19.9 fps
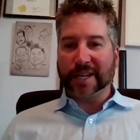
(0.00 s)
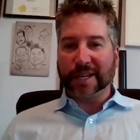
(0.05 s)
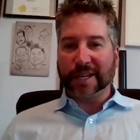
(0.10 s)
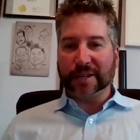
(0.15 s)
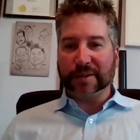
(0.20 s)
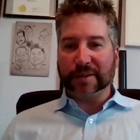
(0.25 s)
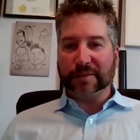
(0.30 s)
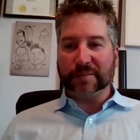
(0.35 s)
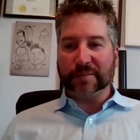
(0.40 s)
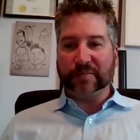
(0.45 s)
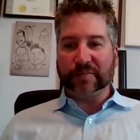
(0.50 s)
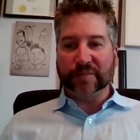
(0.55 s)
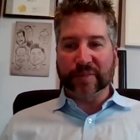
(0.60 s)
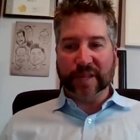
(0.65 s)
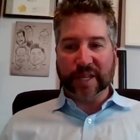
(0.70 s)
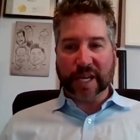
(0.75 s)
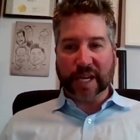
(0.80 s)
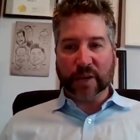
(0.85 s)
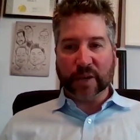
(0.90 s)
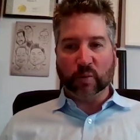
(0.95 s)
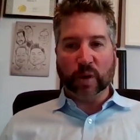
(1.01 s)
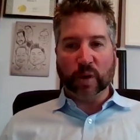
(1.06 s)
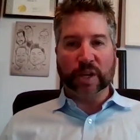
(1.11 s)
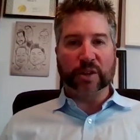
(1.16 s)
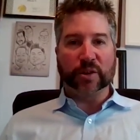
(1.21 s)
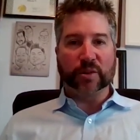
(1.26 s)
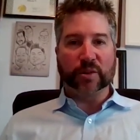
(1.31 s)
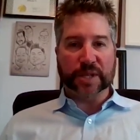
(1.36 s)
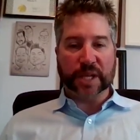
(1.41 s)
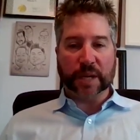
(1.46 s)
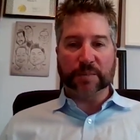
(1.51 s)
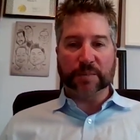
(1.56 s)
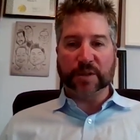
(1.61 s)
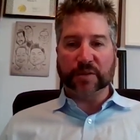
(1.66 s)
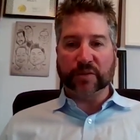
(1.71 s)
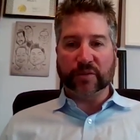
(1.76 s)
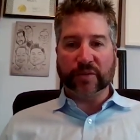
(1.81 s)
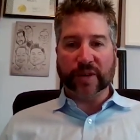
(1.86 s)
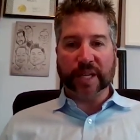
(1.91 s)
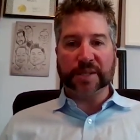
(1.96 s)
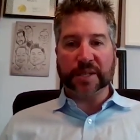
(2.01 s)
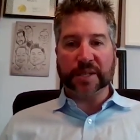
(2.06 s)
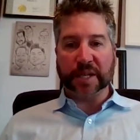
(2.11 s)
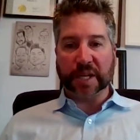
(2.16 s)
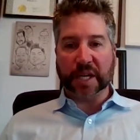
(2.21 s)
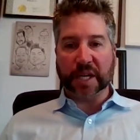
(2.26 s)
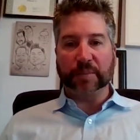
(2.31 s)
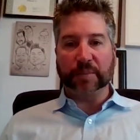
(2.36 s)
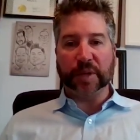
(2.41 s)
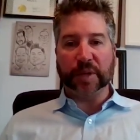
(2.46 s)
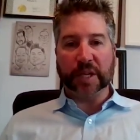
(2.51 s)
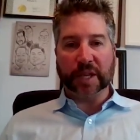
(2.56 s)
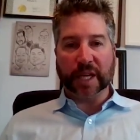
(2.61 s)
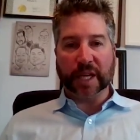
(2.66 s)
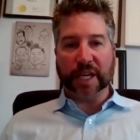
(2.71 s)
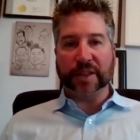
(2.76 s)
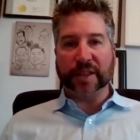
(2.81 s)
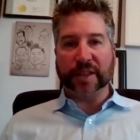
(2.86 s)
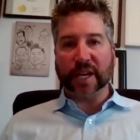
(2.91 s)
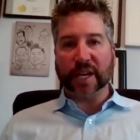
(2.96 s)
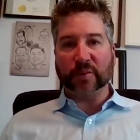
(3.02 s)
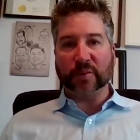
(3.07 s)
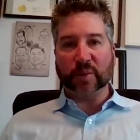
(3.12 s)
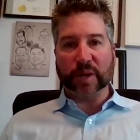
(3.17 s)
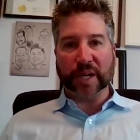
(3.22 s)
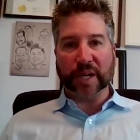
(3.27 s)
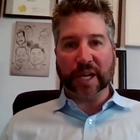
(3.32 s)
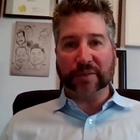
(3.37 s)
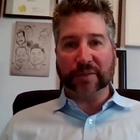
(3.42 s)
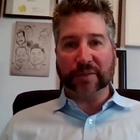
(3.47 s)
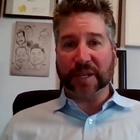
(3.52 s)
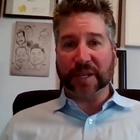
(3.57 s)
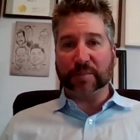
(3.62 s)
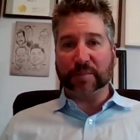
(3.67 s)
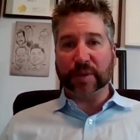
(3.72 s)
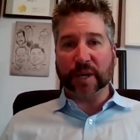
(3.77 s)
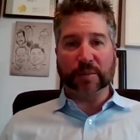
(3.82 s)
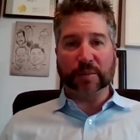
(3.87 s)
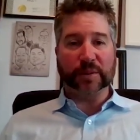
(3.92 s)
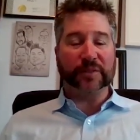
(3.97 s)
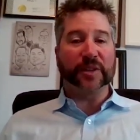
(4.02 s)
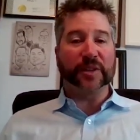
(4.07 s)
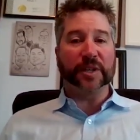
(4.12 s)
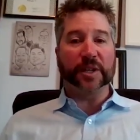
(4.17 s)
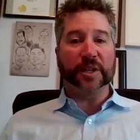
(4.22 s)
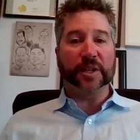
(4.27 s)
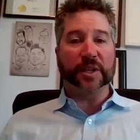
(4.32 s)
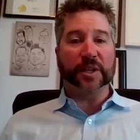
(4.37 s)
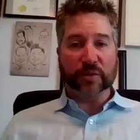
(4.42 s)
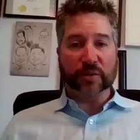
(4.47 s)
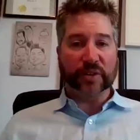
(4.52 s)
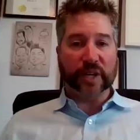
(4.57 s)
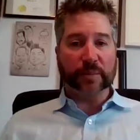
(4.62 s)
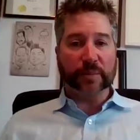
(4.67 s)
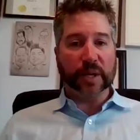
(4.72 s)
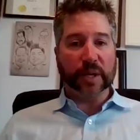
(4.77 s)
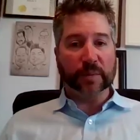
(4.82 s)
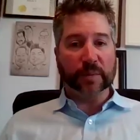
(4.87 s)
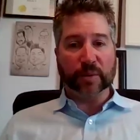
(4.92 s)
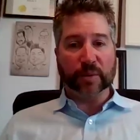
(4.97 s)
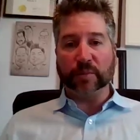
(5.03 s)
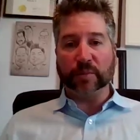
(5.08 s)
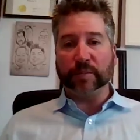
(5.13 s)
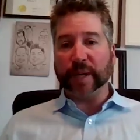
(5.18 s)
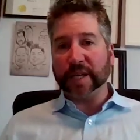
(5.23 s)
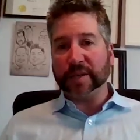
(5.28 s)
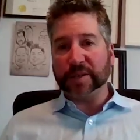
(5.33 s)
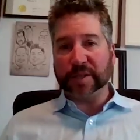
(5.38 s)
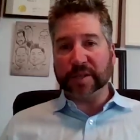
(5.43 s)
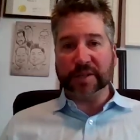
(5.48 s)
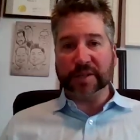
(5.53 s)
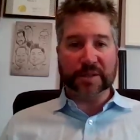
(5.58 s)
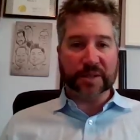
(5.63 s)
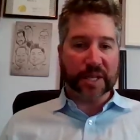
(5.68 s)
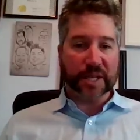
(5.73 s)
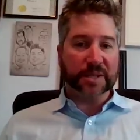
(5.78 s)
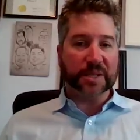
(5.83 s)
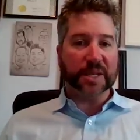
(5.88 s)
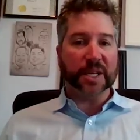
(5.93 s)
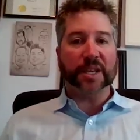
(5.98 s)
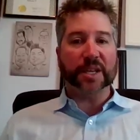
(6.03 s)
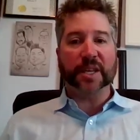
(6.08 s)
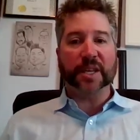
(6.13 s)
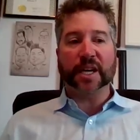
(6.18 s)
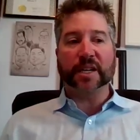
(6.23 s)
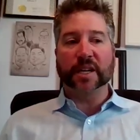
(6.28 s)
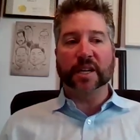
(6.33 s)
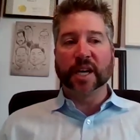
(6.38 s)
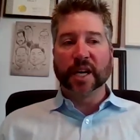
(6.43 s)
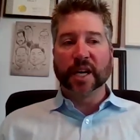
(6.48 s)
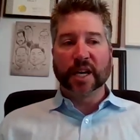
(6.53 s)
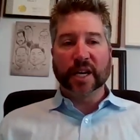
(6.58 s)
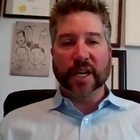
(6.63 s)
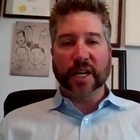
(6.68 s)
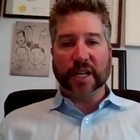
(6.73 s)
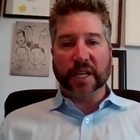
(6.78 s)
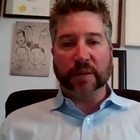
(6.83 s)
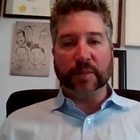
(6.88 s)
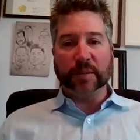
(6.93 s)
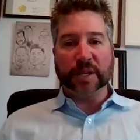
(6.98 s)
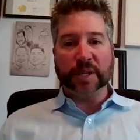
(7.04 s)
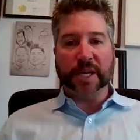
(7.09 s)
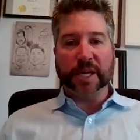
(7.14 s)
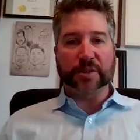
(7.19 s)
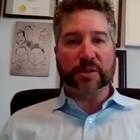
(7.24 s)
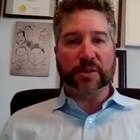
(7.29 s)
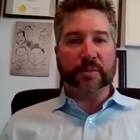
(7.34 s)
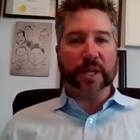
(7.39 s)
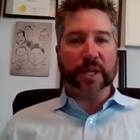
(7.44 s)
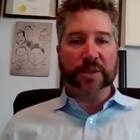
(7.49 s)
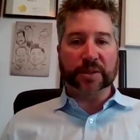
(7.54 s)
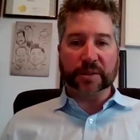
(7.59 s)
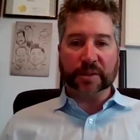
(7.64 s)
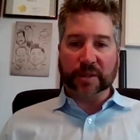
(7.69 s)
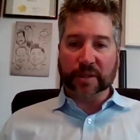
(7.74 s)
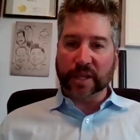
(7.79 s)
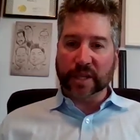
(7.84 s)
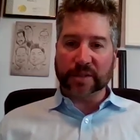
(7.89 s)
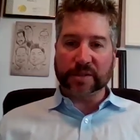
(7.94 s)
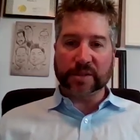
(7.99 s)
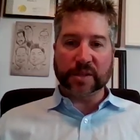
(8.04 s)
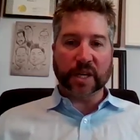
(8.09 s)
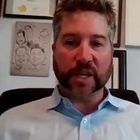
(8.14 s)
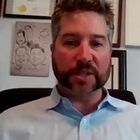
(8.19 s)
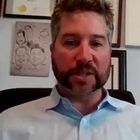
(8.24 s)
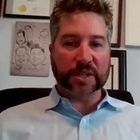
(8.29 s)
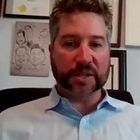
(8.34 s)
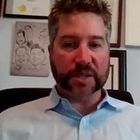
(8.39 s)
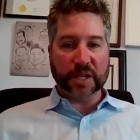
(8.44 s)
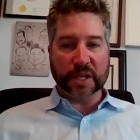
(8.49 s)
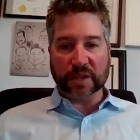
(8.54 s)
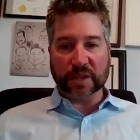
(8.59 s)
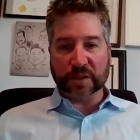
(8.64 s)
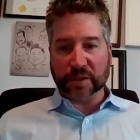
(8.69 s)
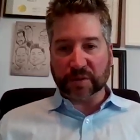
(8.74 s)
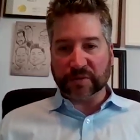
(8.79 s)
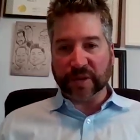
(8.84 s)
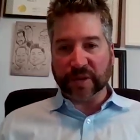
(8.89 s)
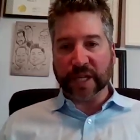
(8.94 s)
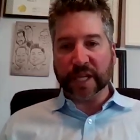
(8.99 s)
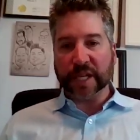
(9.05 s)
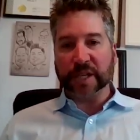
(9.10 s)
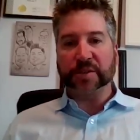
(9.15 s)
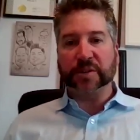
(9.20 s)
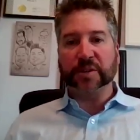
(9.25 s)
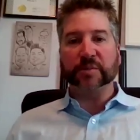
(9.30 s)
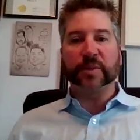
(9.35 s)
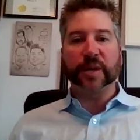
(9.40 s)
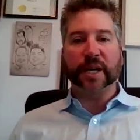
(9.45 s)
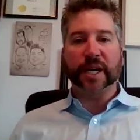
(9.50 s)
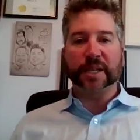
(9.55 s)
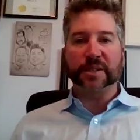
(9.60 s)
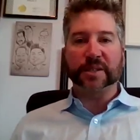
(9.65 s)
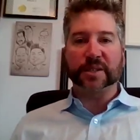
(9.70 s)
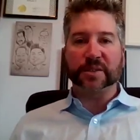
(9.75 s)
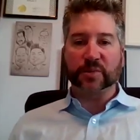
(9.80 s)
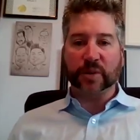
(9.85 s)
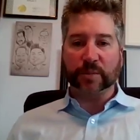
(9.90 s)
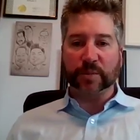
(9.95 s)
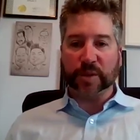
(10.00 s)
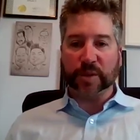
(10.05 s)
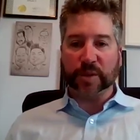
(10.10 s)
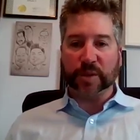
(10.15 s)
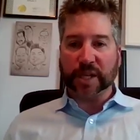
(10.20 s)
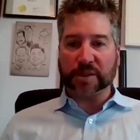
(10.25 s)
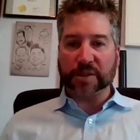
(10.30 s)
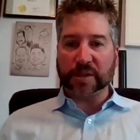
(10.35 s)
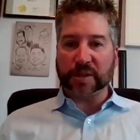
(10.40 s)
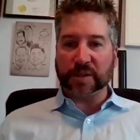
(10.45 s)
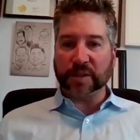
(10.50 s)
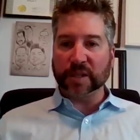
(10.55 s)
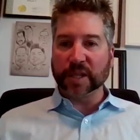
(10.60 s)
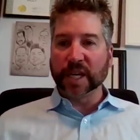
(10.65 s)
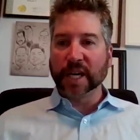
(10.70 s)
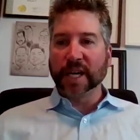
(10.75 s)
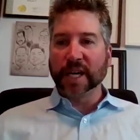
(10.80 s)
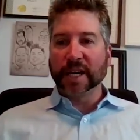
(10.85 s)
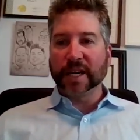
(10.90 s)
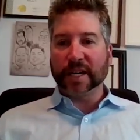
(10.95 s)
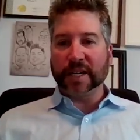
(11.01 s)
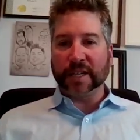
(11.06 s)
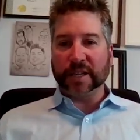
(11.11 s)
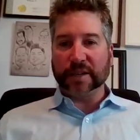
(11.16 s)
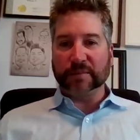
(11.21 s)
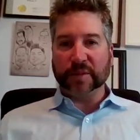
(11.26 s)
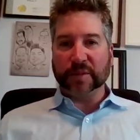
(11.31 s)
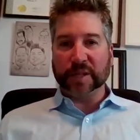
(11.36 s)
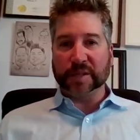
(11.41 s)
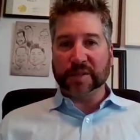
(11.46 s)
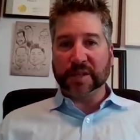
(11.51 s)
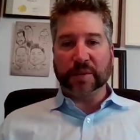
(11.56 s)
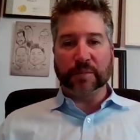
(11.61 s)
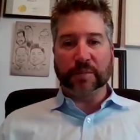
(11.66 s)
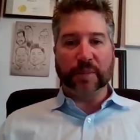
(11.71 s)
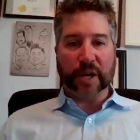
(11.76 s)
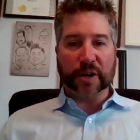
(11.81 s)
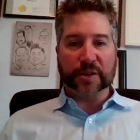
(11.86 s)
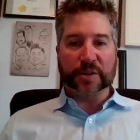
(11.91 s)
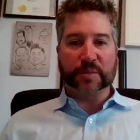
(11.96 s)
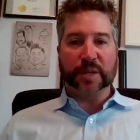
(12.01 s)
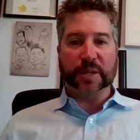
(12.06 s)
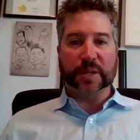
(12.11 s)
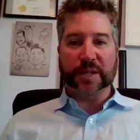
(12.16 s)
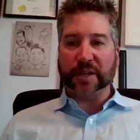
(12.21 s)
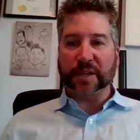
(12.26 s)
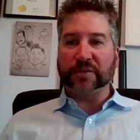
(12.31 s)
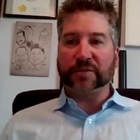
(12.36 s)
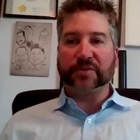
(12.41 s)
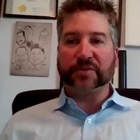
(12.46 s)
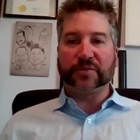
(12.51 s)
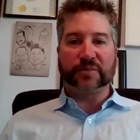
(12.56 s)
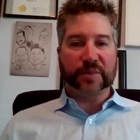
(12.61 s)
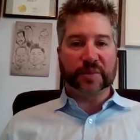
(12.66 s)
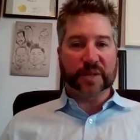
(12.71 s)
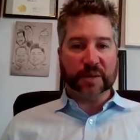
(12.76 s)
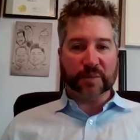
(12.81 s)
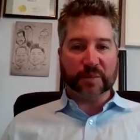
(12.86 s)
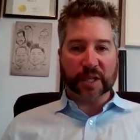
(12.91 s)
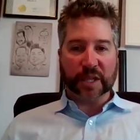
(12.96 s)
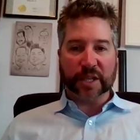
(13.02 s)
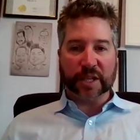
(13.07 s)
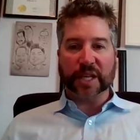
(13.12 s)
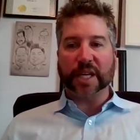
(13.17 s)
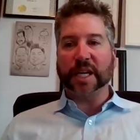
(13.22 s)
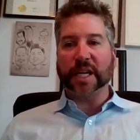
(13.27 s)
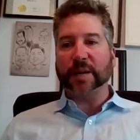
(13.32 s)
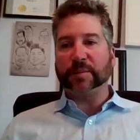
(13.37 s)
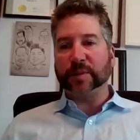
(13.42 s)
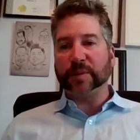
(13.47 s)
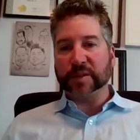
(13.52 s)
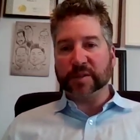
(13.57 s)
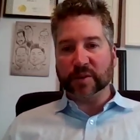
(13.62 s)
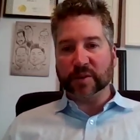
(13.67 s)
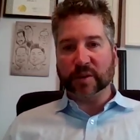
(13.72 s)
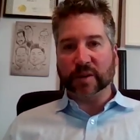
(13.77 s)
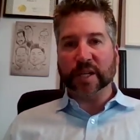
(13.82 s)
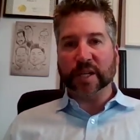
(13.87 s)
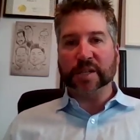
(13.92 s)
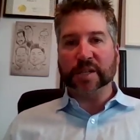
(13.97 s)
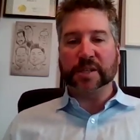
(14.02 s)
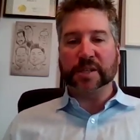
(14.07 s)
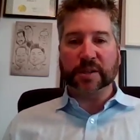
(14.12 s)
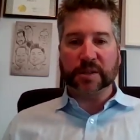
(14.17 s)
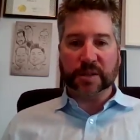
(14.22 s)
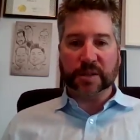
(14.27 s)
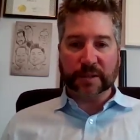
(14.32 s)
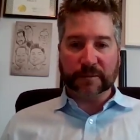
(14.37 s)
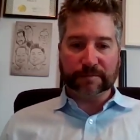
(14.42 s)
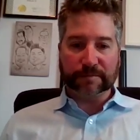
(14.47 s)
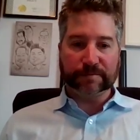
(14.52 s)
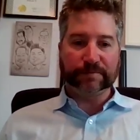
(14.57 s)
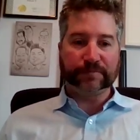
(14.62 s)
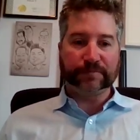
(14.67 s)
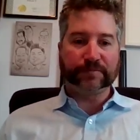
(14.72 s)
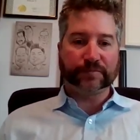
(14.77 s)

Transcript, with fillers: Um, one of those types of events in a company like that, where you have to like publicly notify people, patients, things like that, it can be detrimental. It's not just the initial financial impact, it's reputational. Um, it's the embarrassment of something like that happening to your organization.